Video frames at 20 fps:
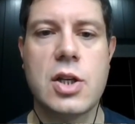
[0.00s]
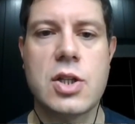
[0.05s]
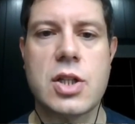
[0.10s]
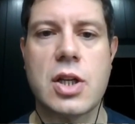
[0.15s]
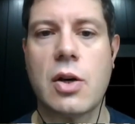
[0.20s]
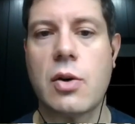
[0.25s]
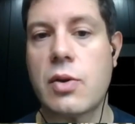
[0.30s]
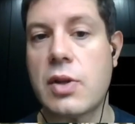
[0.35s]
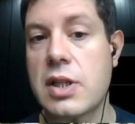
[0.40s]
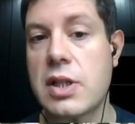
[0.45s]

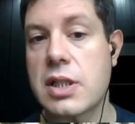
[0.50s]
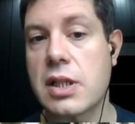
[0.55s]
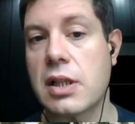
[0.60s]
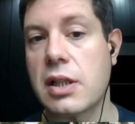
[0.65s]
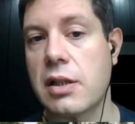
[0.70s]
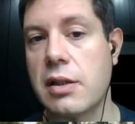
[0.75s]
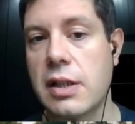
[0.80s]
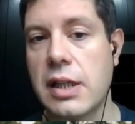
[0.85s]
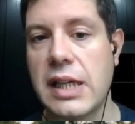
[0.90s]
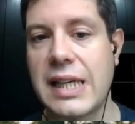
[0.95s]
So this
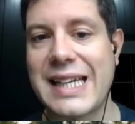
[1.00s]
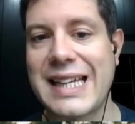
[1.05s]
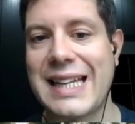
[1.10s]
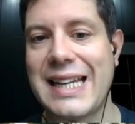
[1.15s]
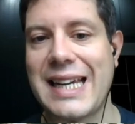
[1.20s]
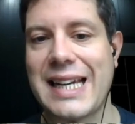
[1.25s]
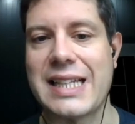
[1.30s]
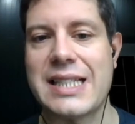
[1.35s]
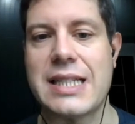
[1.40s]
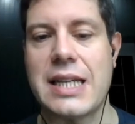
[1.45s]
clearly
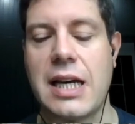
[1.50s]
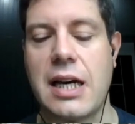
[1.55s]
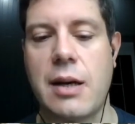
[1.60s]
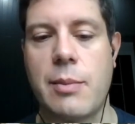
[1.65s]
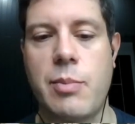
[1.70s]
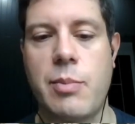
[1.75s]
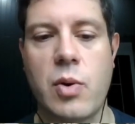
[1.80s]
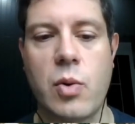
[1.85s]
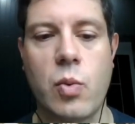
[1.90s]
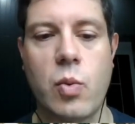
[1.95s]
connects
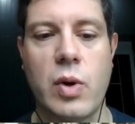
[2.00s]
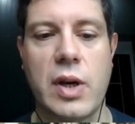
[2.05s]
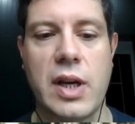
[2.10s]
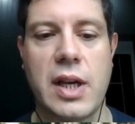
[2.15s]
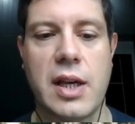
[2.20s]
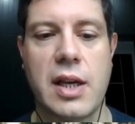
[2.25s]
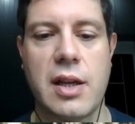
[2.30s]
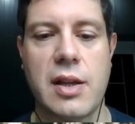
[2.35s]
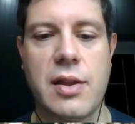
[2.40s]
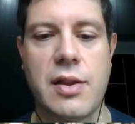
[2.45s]
up
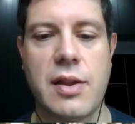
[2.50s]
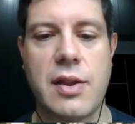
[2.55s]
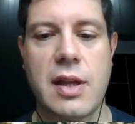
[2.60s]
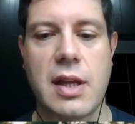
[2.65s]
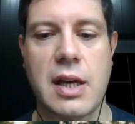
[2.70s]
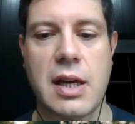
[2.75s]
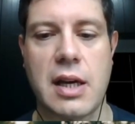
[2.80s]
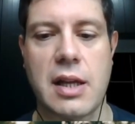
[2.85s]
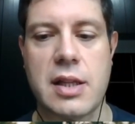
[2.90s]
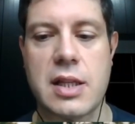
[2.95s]
with
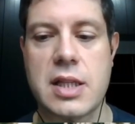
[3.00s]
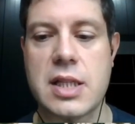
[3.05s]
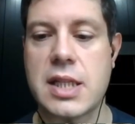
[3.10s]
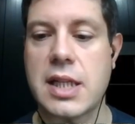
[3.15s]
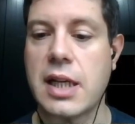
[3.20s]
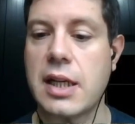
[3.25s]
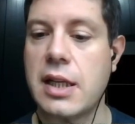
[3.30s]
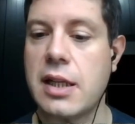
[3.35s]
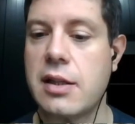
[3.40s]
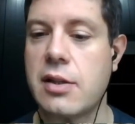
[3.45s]
uh, the
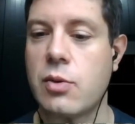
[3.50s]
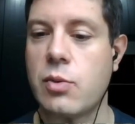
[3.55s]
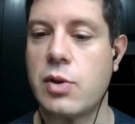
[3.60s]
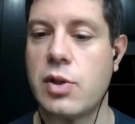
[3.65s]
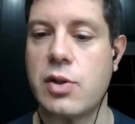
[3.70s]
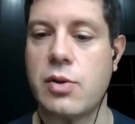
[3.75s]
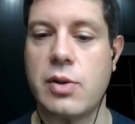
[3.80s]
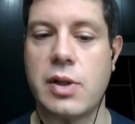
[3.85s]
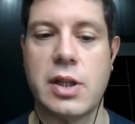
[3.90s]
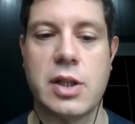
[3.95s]
study that we're
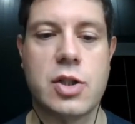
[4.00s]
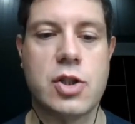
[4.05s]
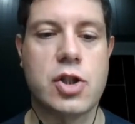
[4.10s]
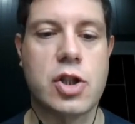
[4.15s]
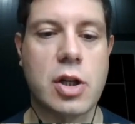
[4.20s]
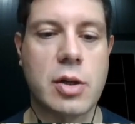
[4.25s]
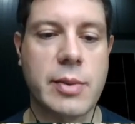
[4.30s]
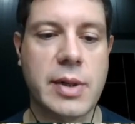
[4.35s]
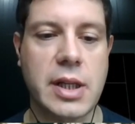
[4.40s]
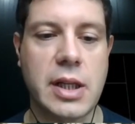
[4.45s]
doing in
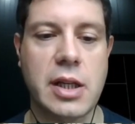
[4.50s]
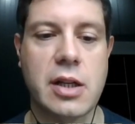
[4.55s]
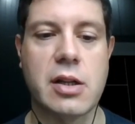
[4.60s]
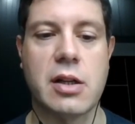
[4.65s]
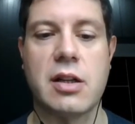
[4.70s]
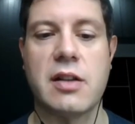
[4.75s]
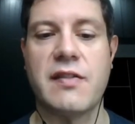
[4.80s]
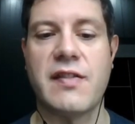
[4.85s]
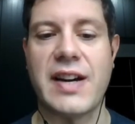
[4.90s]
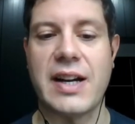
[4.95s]
Germany
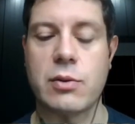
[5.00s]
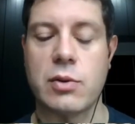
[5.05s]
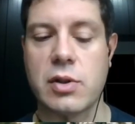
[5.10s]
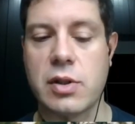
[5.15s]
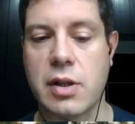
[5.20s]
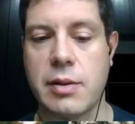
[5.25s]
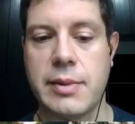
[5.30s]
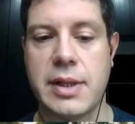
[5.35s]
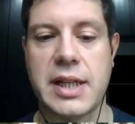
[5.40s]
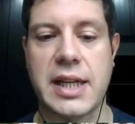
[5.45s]
called
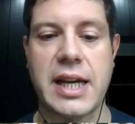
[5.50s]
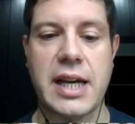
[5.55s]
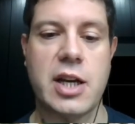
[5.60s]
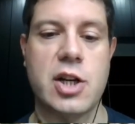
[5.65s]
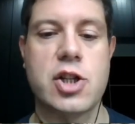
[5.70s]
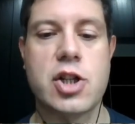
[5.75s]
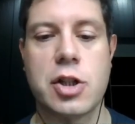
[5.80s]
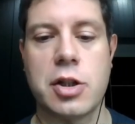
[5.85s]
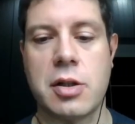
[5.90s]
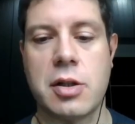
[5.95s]
Viral
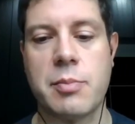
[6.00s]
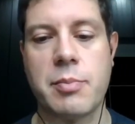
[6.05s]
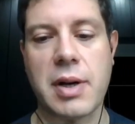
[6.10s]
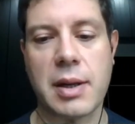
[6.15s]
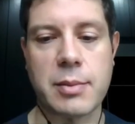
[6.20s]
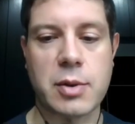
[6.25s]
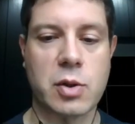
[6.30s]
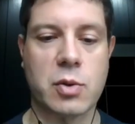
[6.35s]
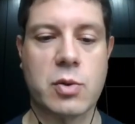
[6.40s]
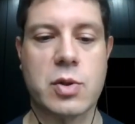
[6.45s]
Communication,
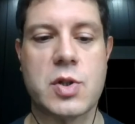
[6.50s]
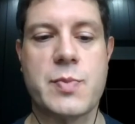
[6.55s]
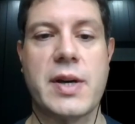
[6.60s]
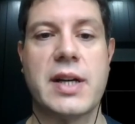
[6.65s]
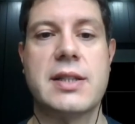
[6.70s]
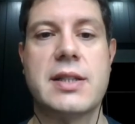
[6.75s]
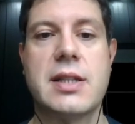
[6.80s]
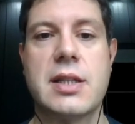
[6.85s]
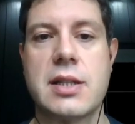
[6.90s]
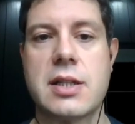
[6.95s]
Public
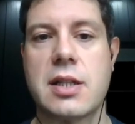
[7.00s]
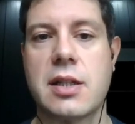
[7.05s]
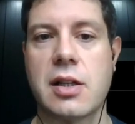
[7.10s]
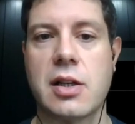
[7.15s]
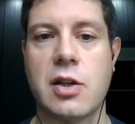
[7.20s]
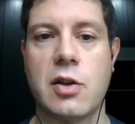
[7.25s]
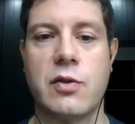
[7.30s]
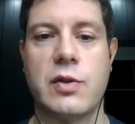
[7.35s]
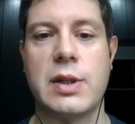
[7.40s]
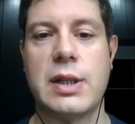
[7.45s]
Responses to the
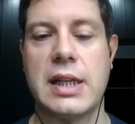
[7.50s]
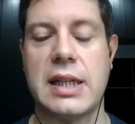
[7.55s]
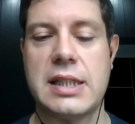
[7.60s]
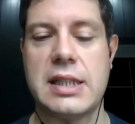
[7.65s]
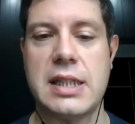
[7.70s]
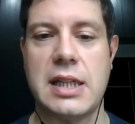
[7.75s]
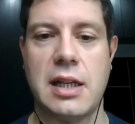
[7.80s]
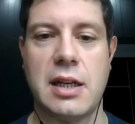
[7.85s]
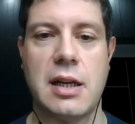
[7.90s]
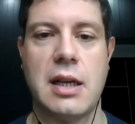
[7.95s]

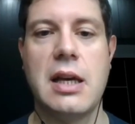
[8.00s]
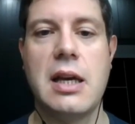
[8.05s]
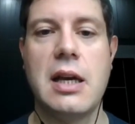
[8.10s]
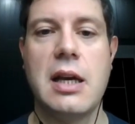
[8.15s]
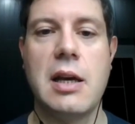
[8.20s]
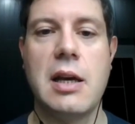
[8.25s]
COVID-19